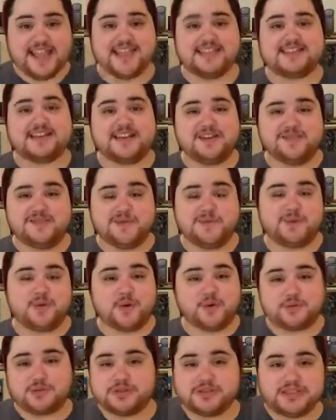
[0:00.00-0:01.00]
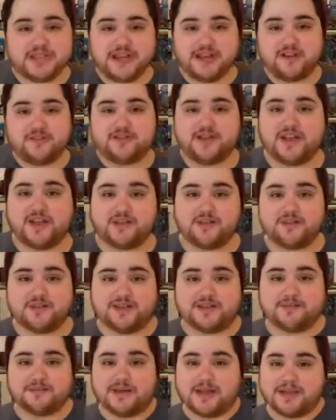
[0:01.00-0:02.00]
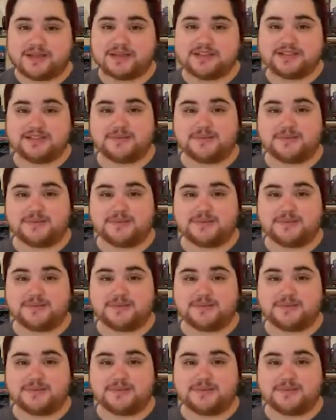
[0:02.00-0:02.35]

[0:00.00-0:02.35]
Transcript: is not even him normal standing around or like mocking